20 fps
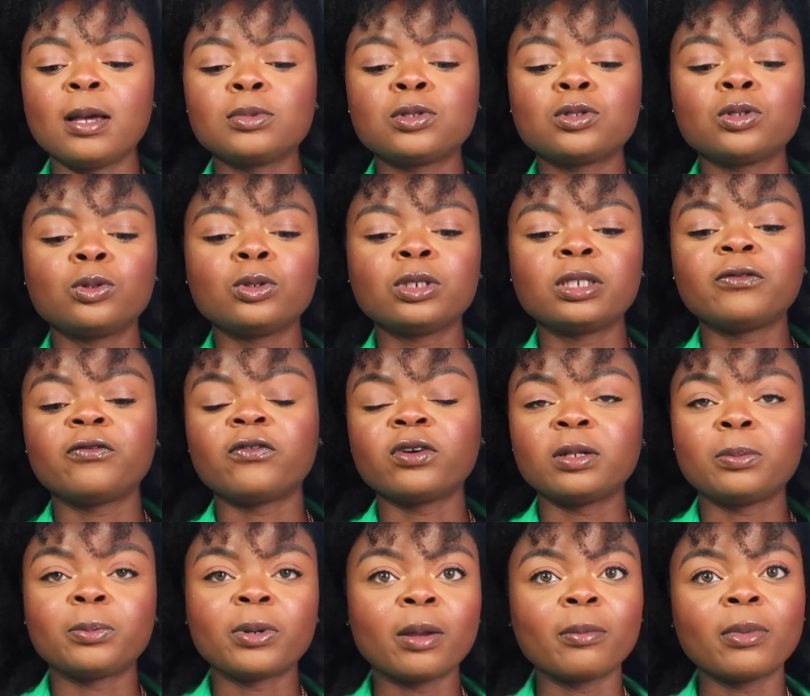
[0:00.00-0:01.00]
So for
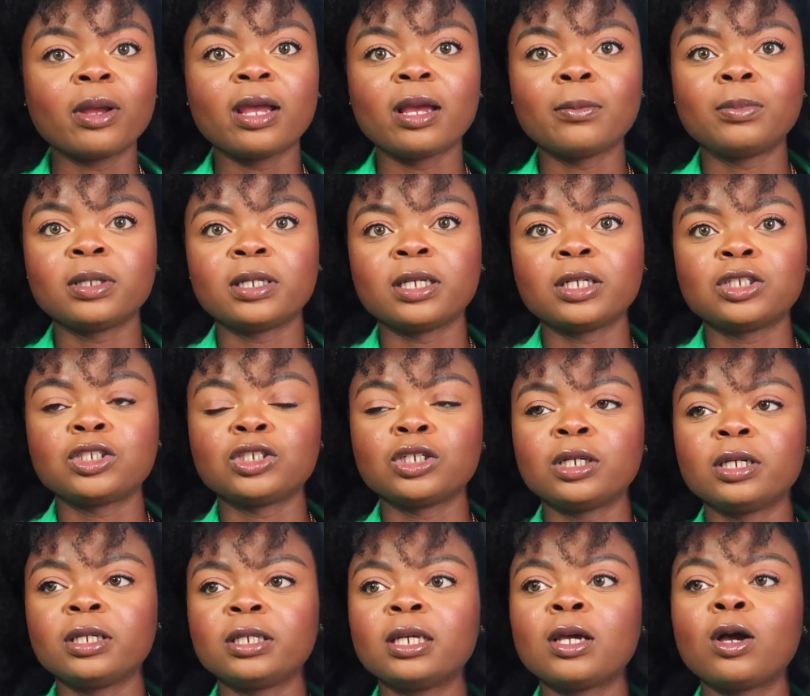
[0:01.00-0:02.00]
the primary
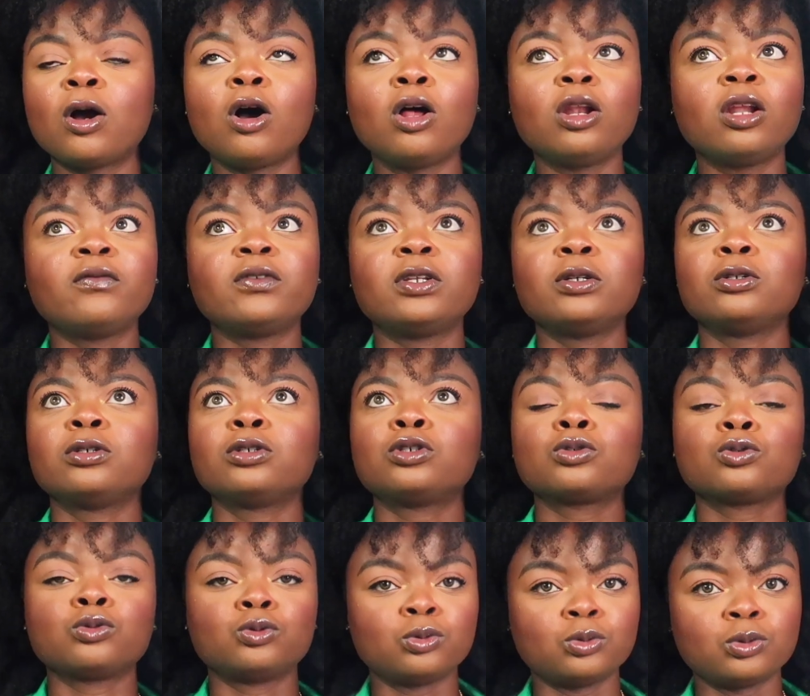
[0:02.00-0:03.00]
application, all of the
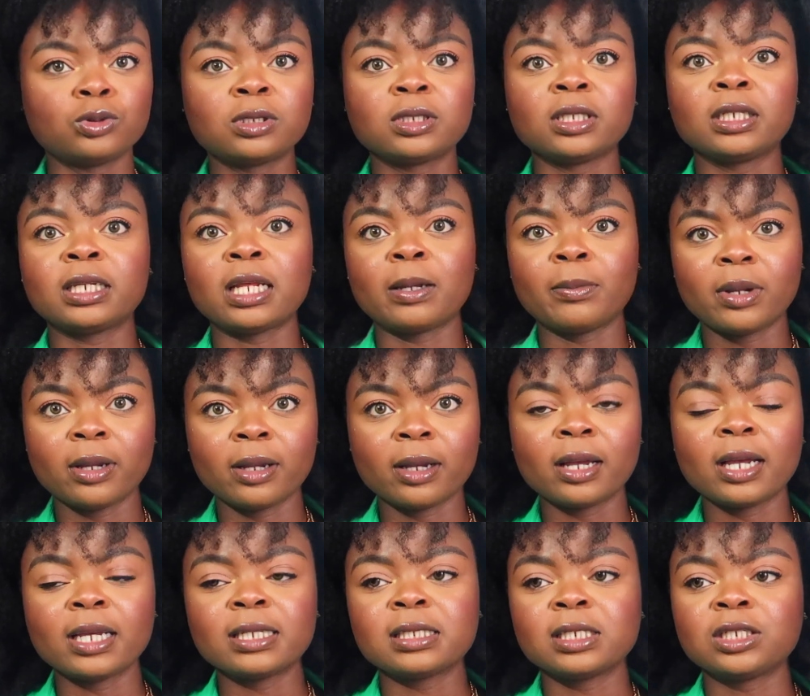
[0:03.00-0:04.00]
schools in
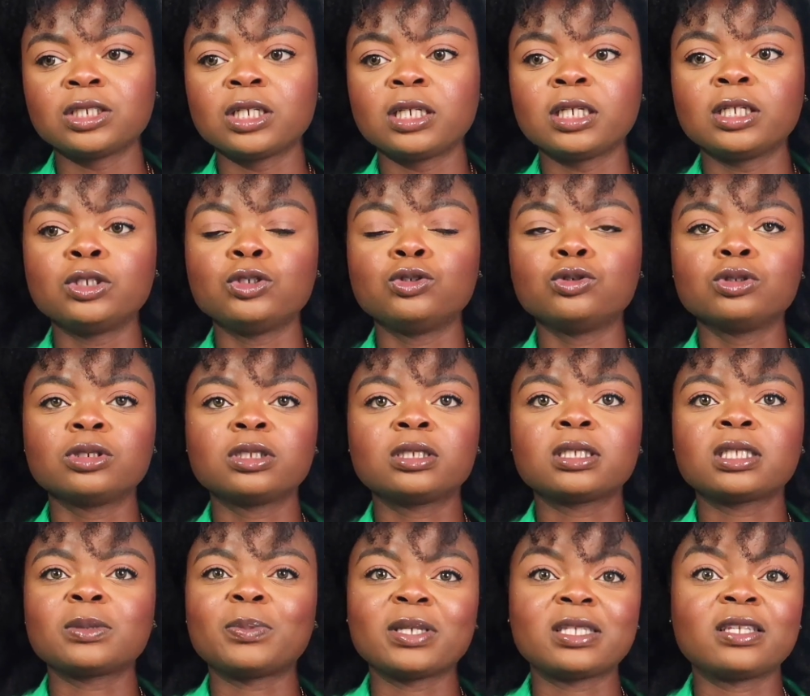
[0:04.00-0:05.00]
America essentially use
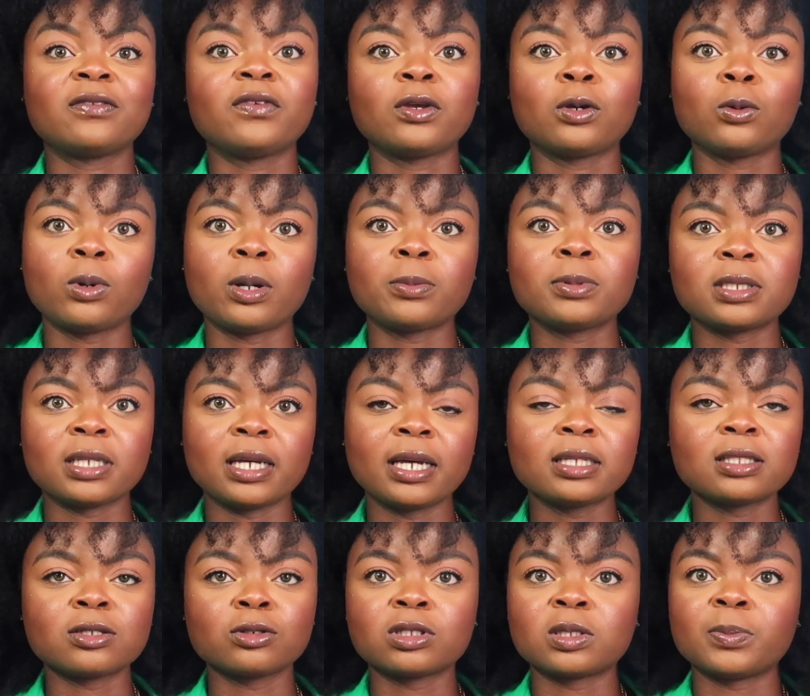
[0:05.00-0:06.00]
specific
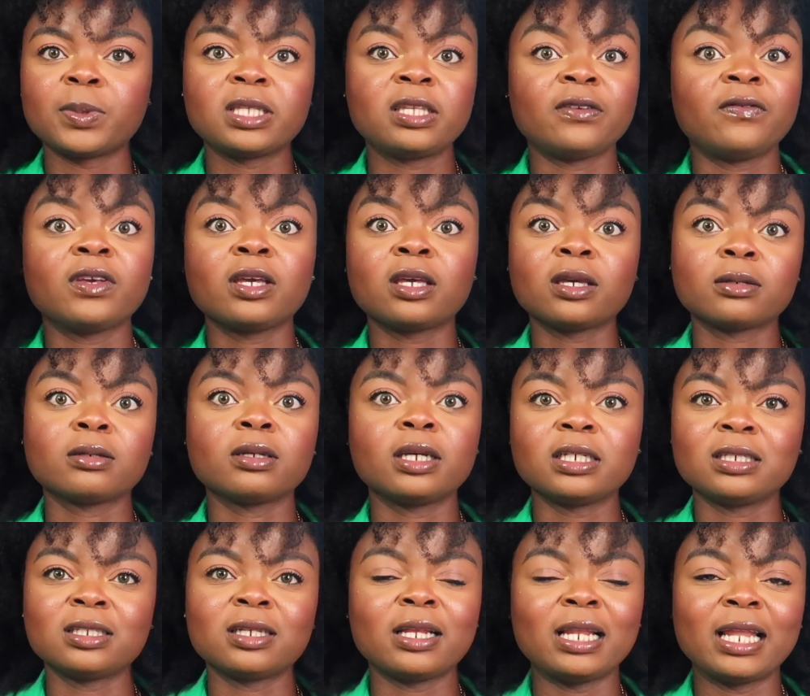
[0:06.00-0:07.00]
websites or specific
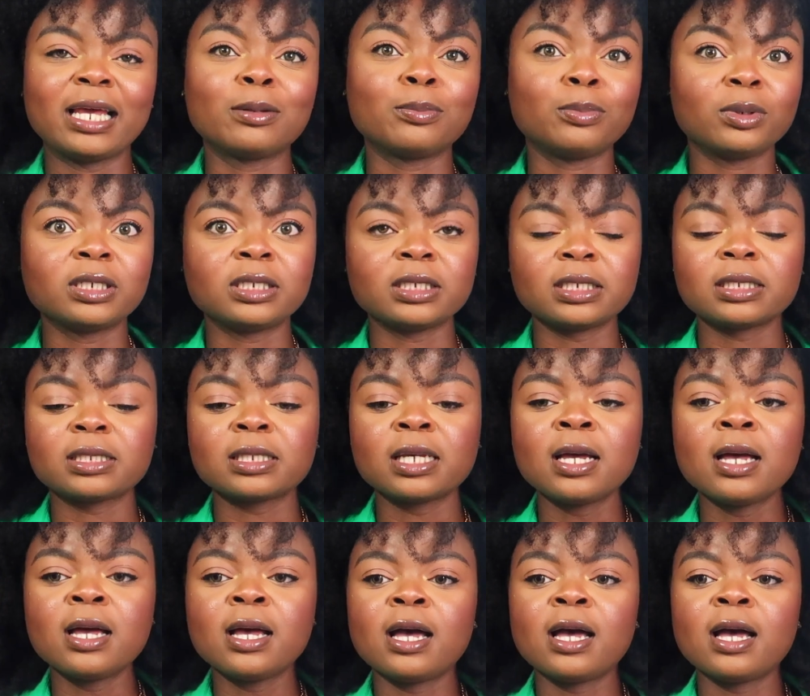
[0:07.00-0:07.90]
like bodies.